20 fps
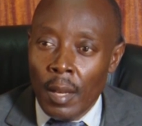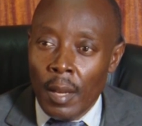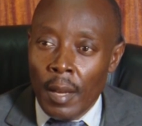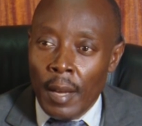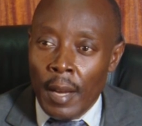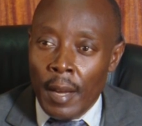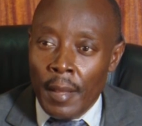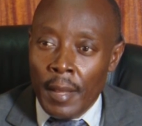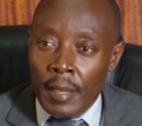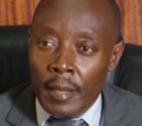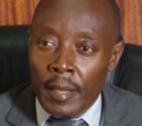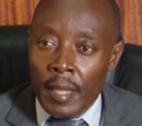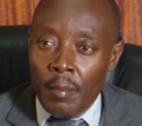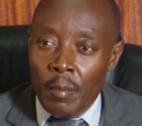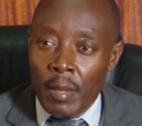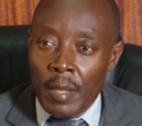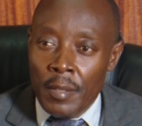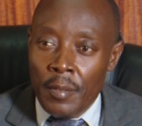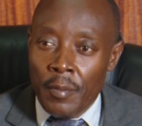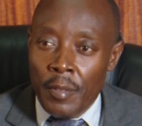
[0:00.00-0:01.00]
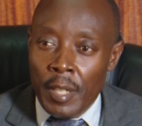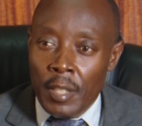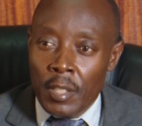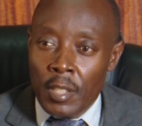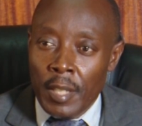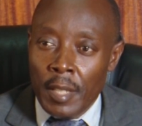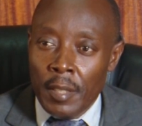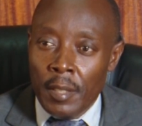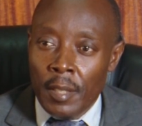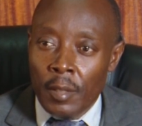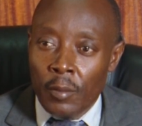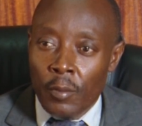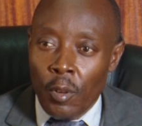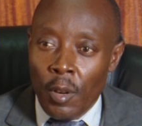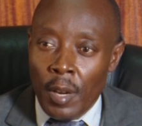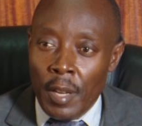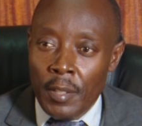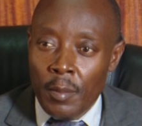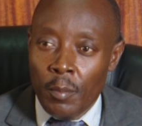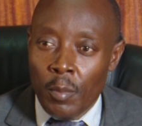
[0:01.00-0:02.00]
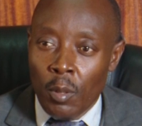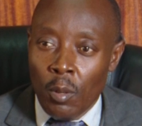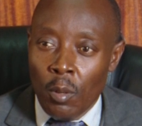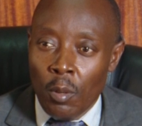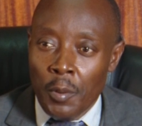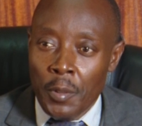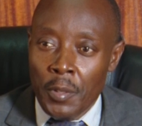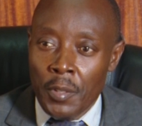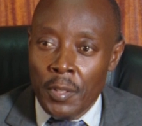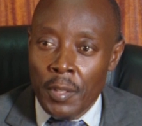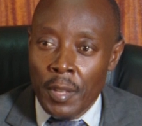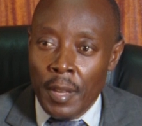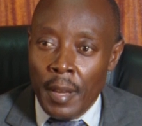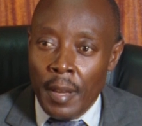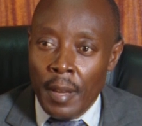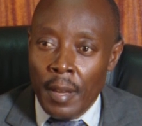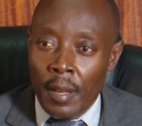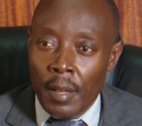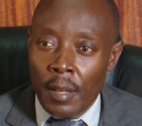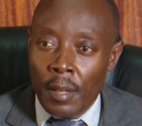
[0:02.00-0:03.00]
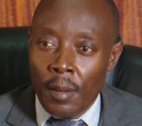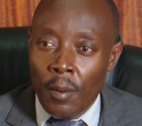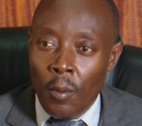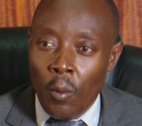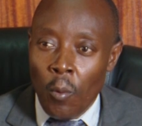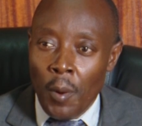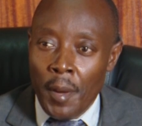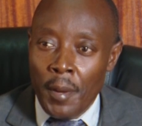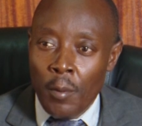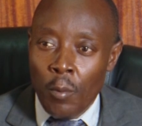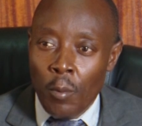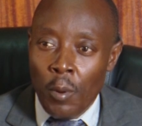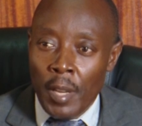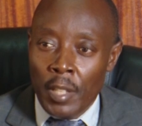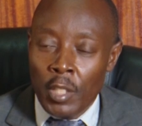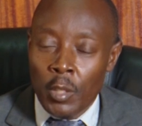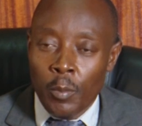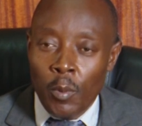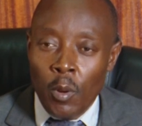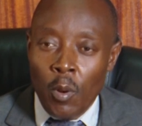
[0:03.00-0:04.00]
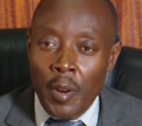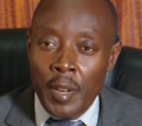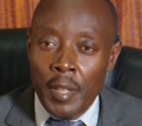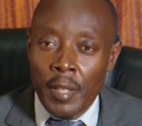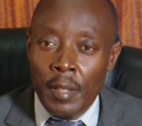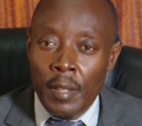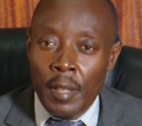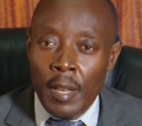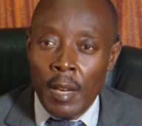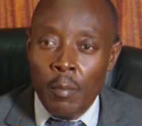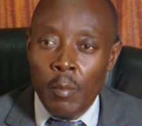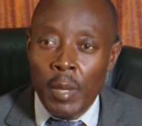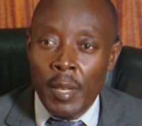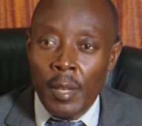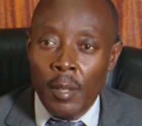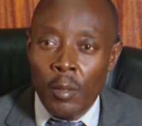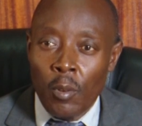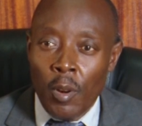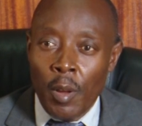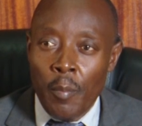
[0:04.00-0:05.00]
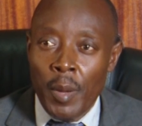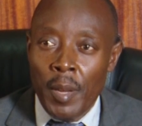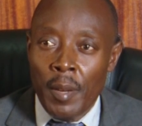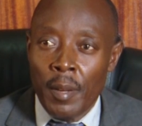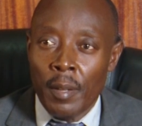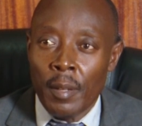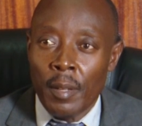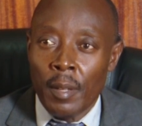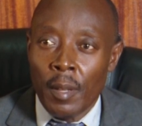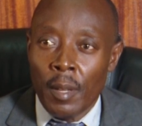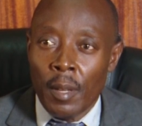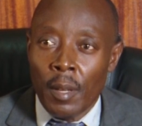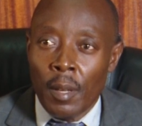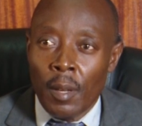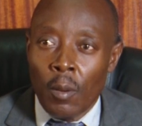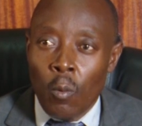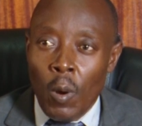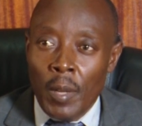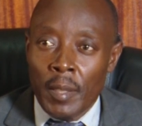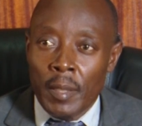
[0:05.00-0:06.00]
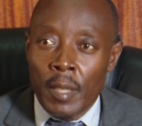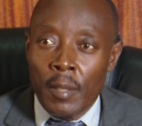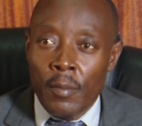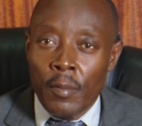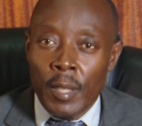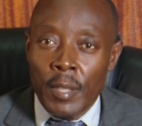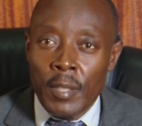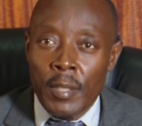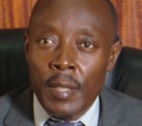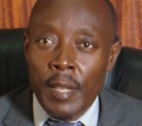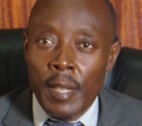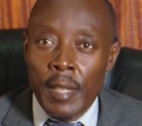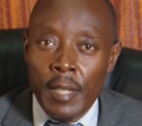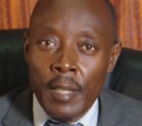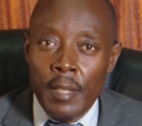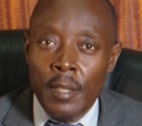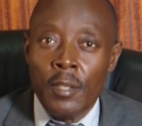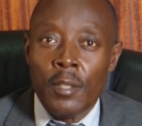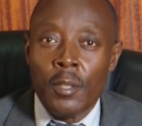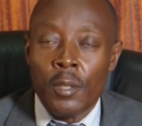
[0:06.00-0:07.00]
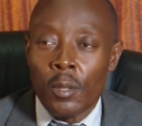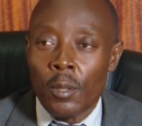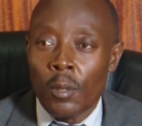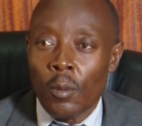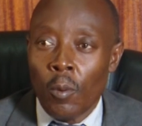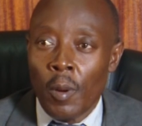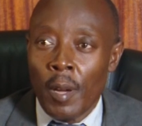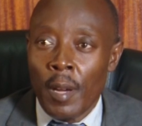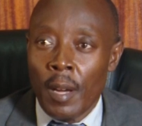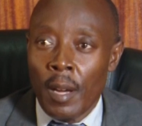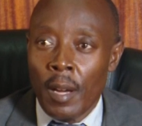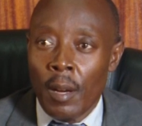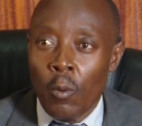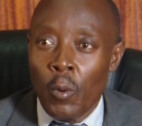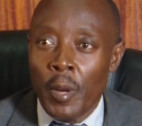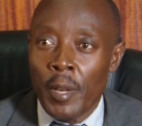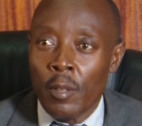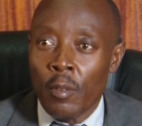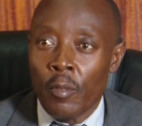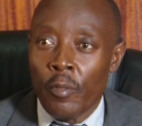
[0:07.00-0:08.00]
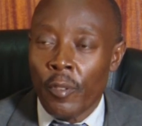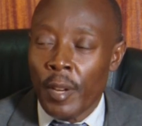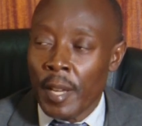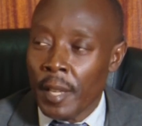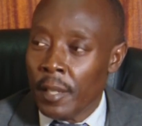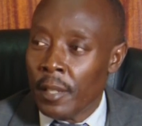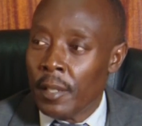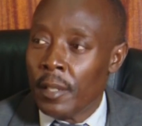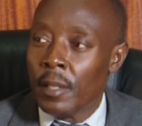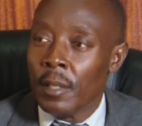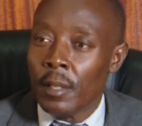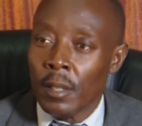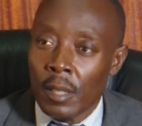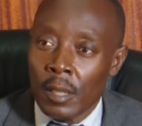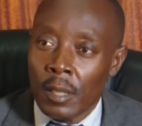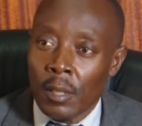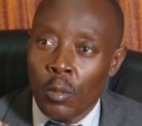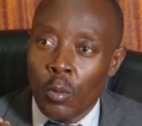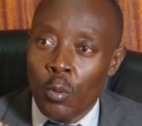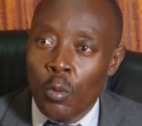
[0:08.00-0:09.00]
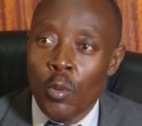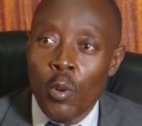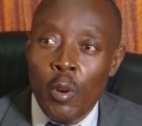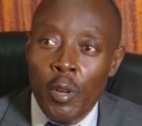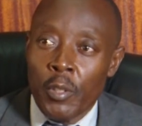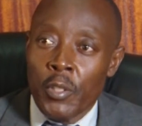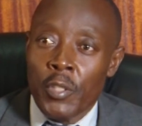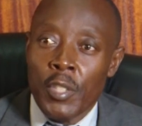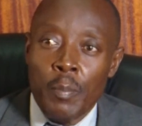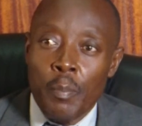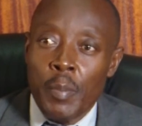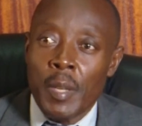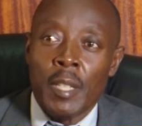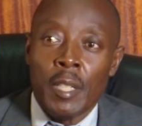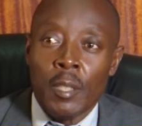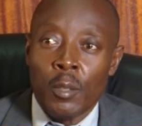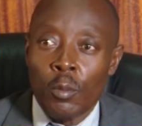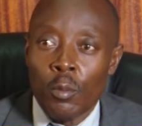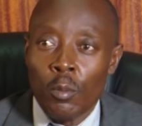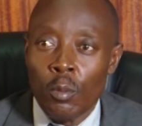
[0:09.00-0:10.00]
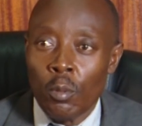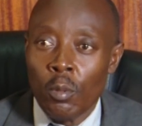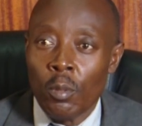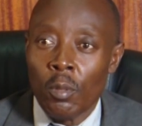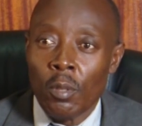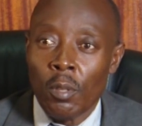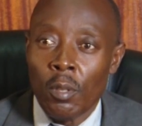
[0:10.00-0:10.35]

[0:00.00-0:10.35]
that came as very exciting for us because when we were exploring in the Albert and Graben, what gave us the leads were when you find crude oil seeping into